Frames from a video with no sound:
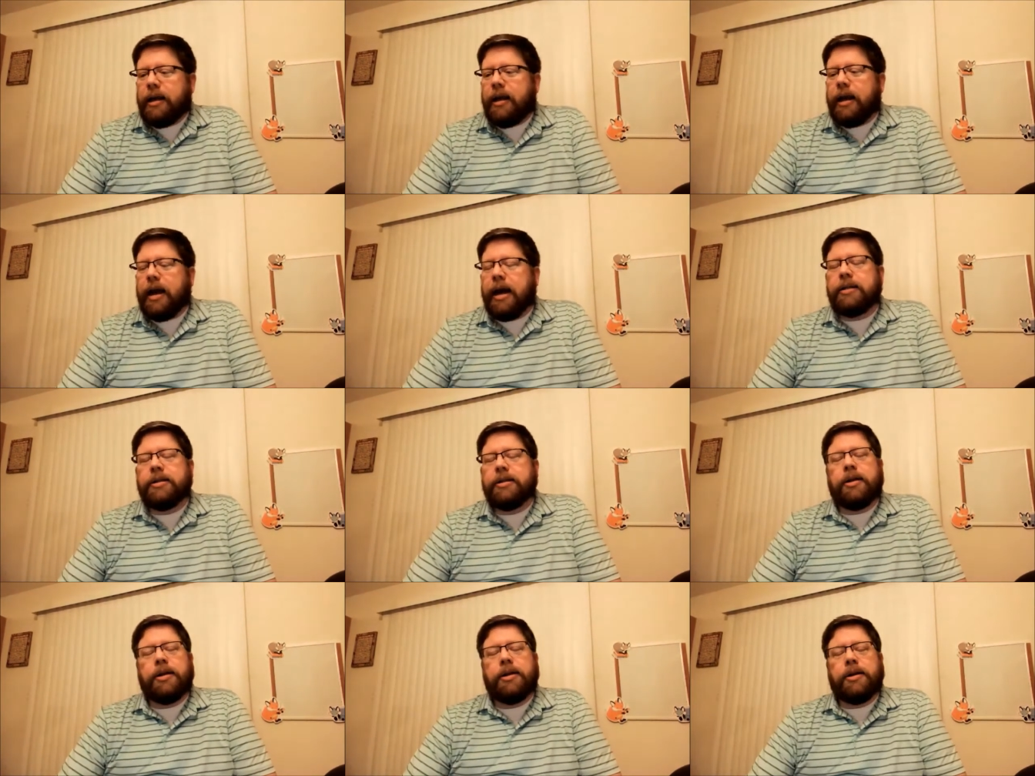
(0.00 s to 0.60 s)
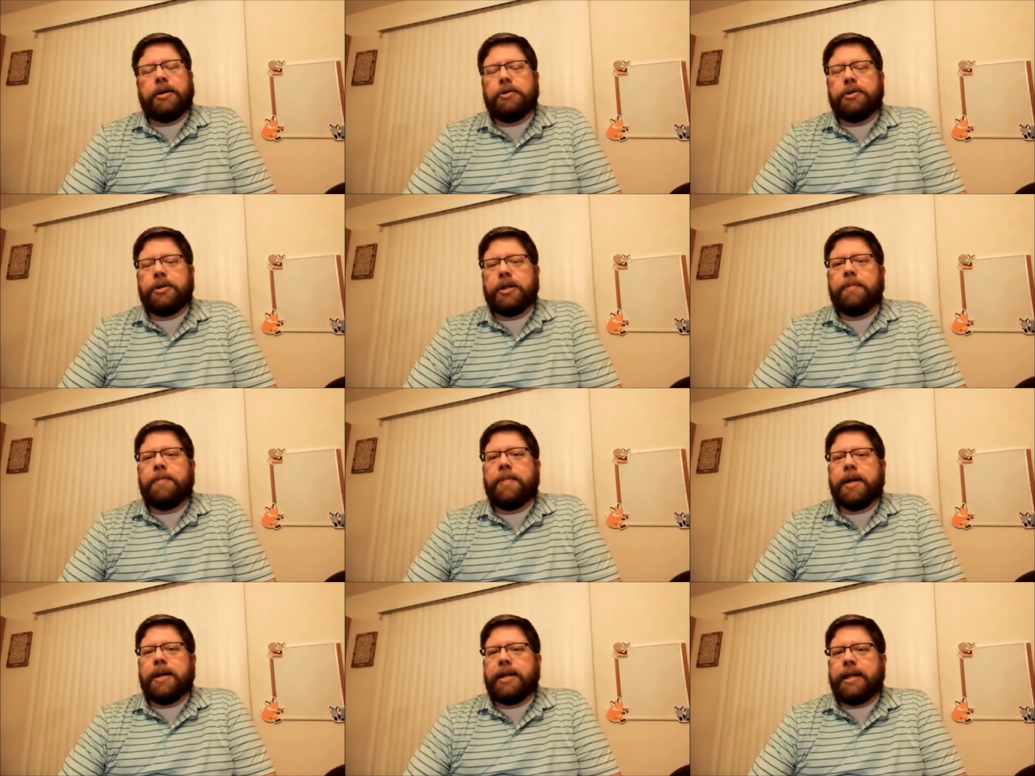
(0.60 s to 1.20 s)
God's going to do
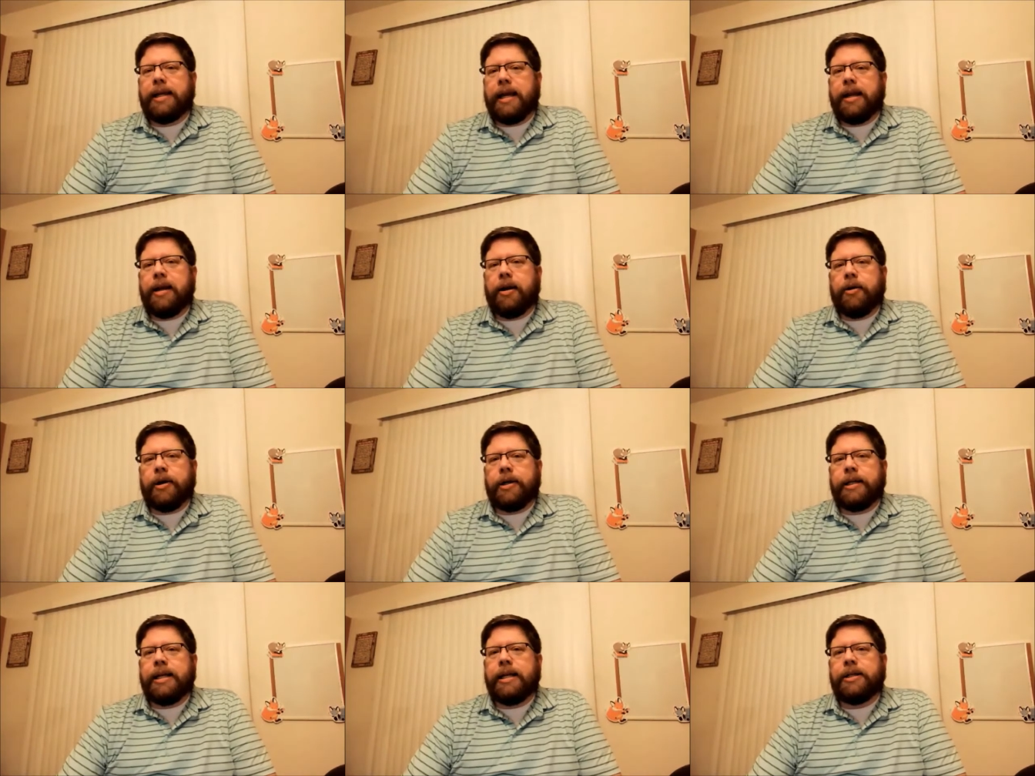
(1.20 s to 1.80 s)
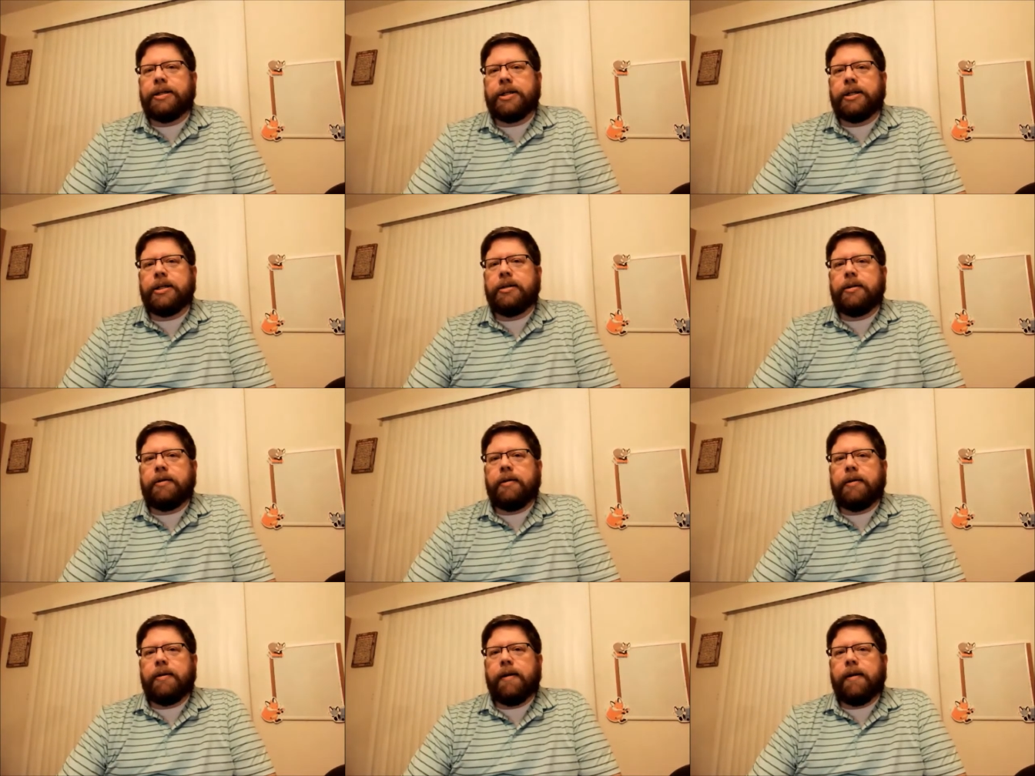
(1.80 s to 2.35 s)
something to get our attention.